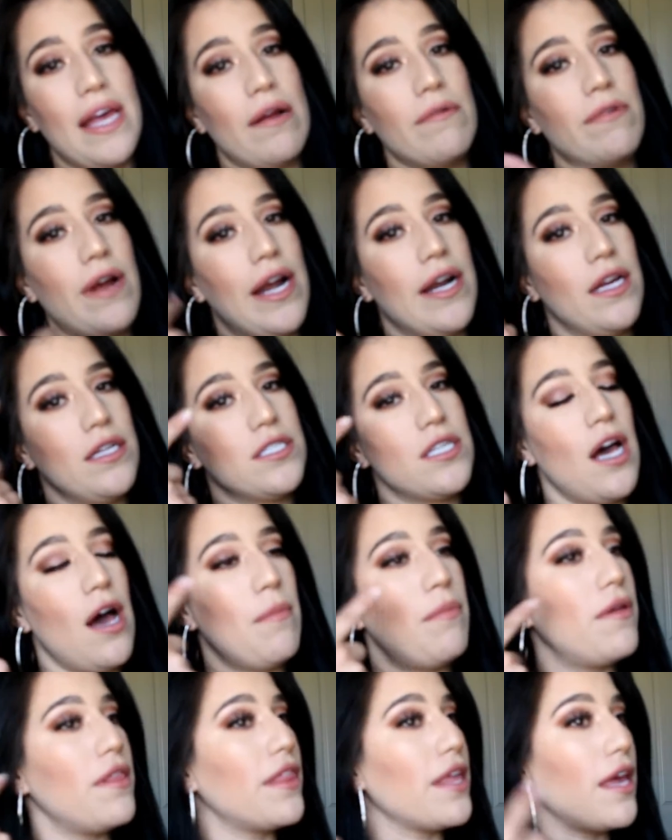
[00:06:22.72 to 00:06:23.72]
that right on
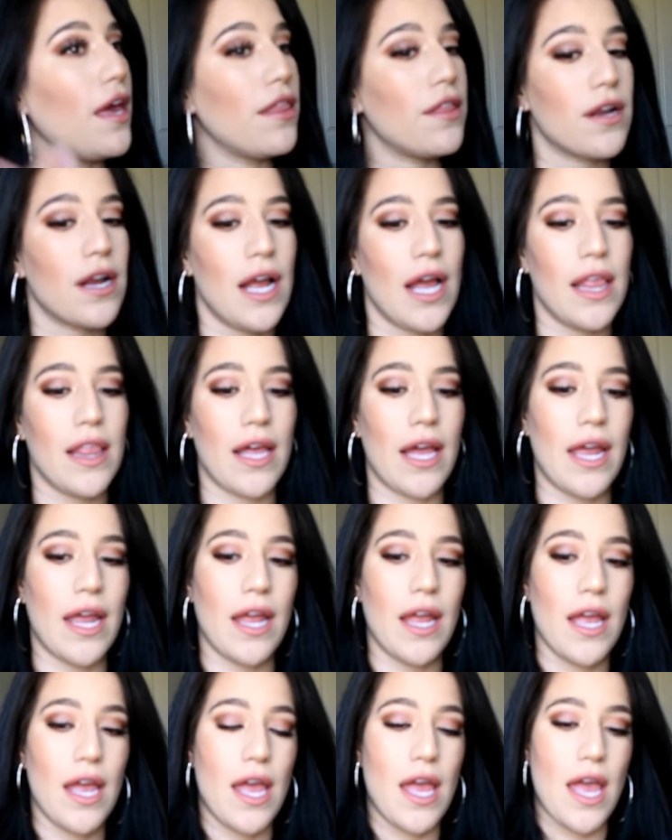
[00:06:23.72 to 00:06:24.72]
top of the other
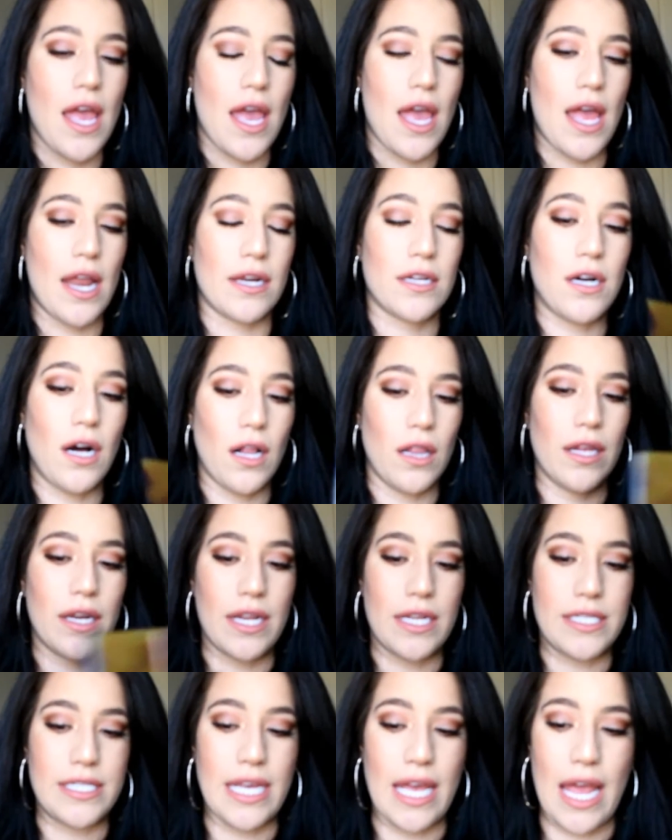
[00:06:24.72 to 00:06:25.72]
highlight and call it
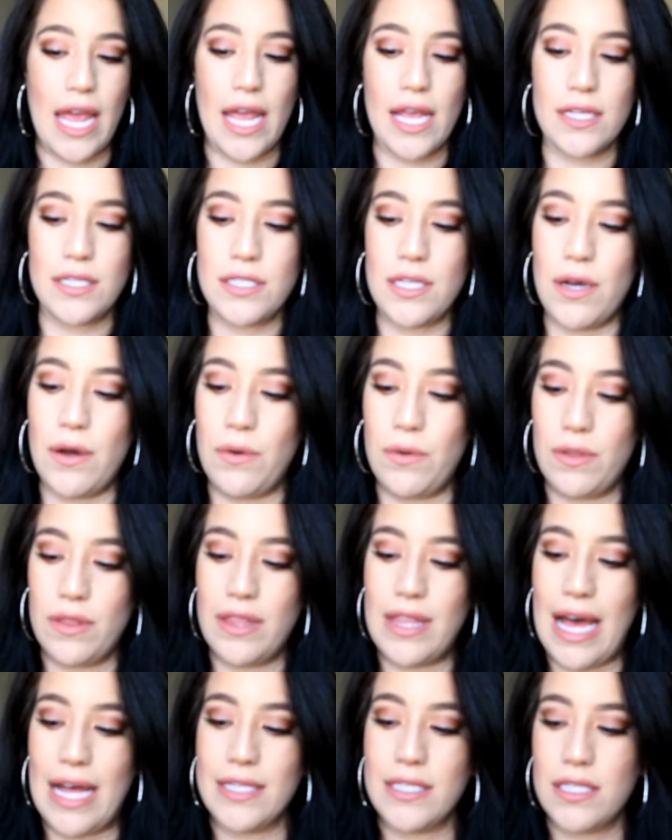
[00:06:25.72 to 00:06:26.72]
a day. So
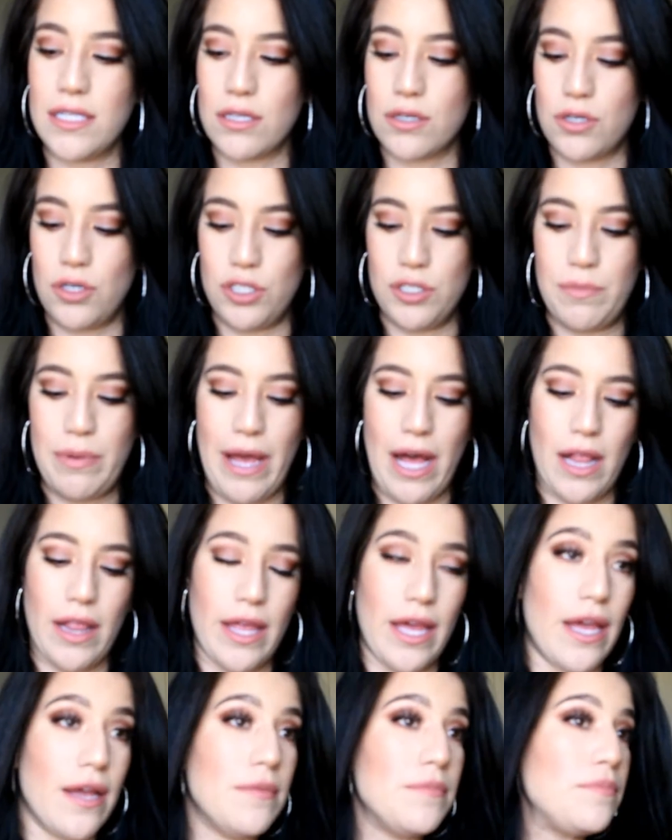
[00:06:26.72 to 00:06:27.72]
that's the Gold
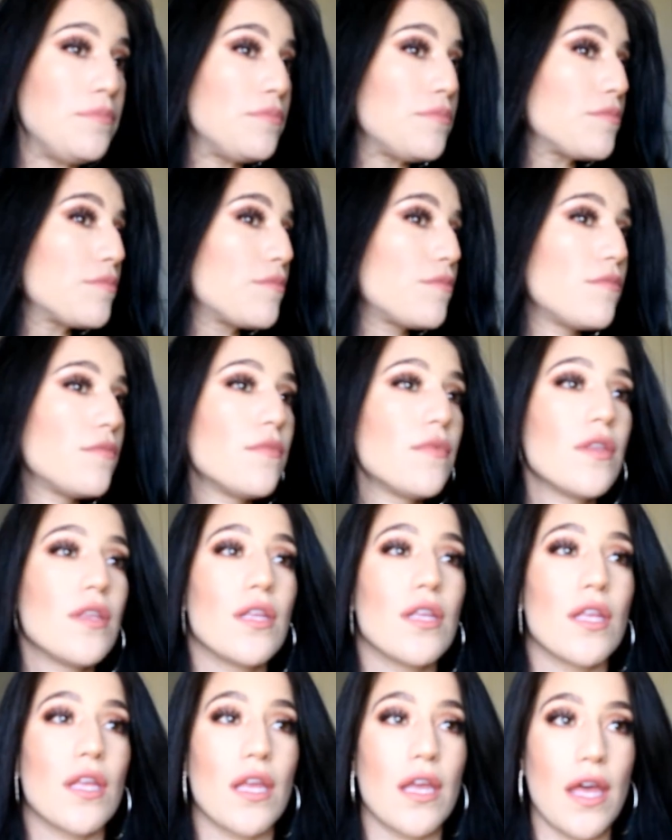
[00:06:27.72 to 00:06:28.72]
palette.
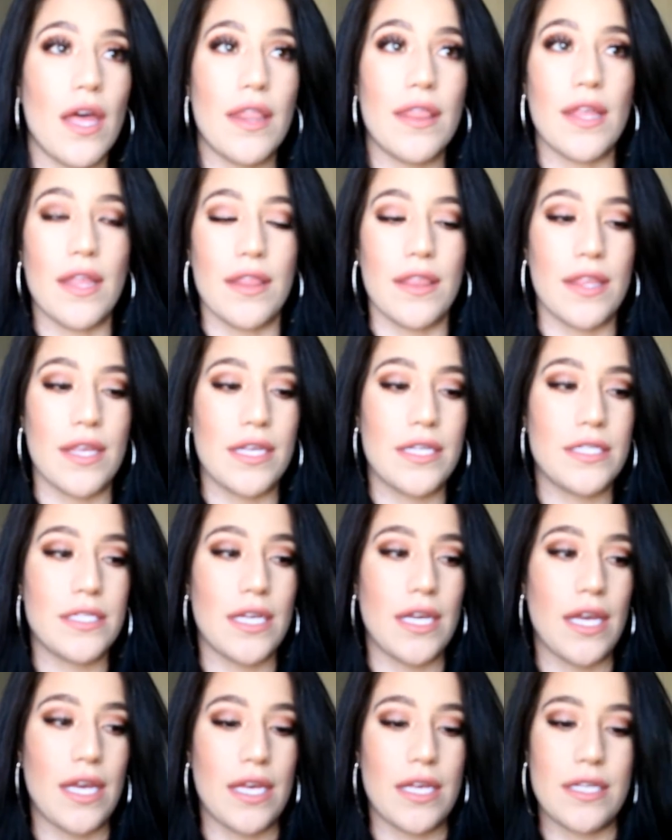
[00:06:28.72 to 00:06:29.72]
And then this
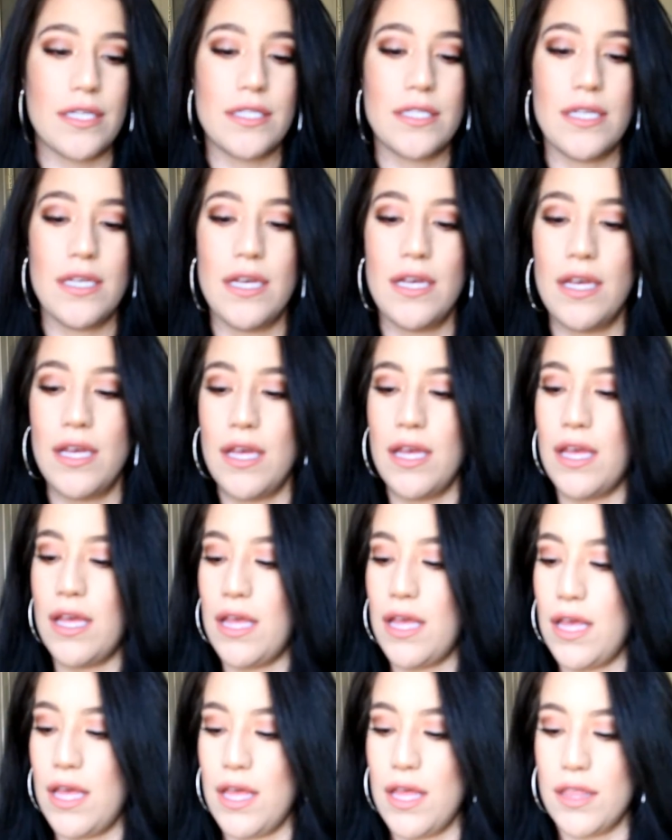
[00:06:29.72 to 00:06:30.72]
is
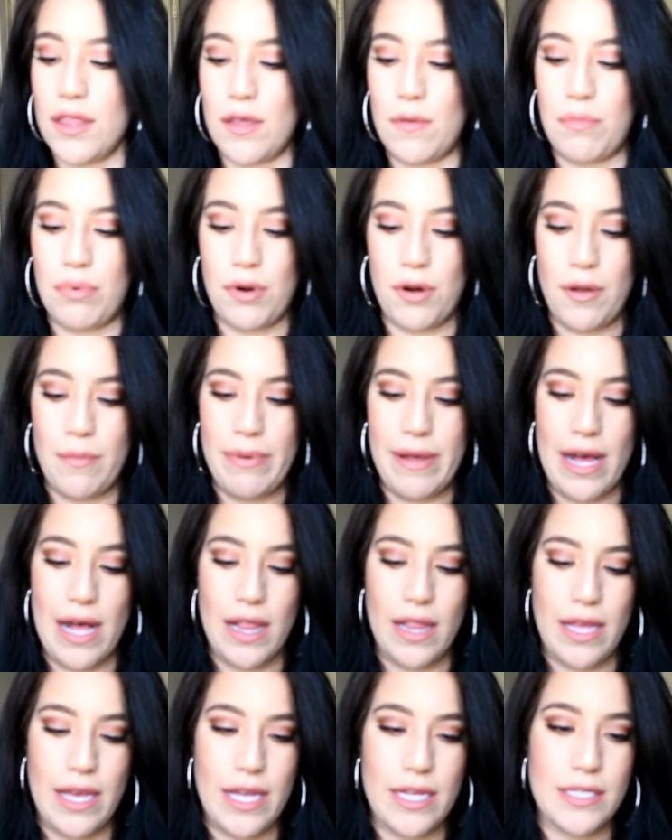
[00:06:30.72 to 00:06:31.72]
the Pearl
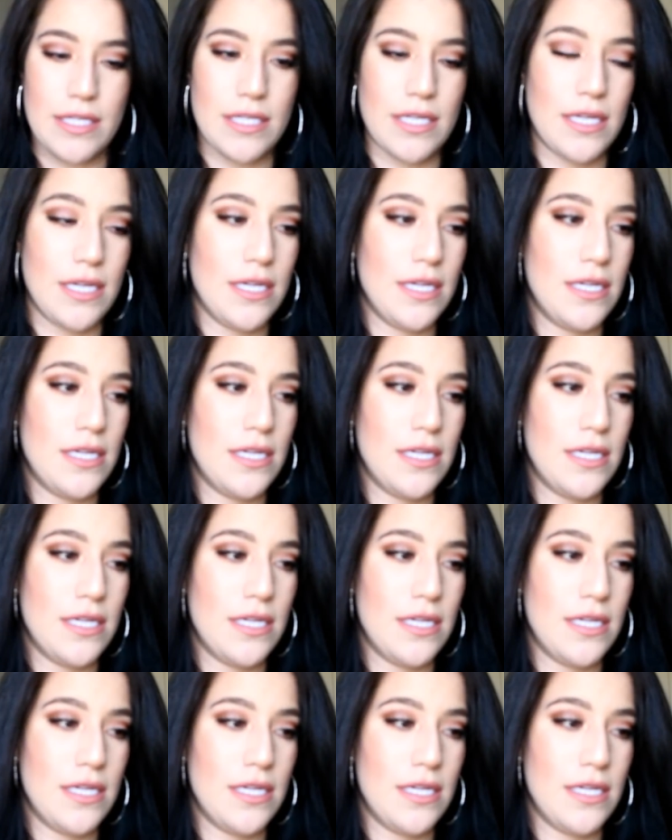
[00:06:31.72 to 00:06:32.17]
palette.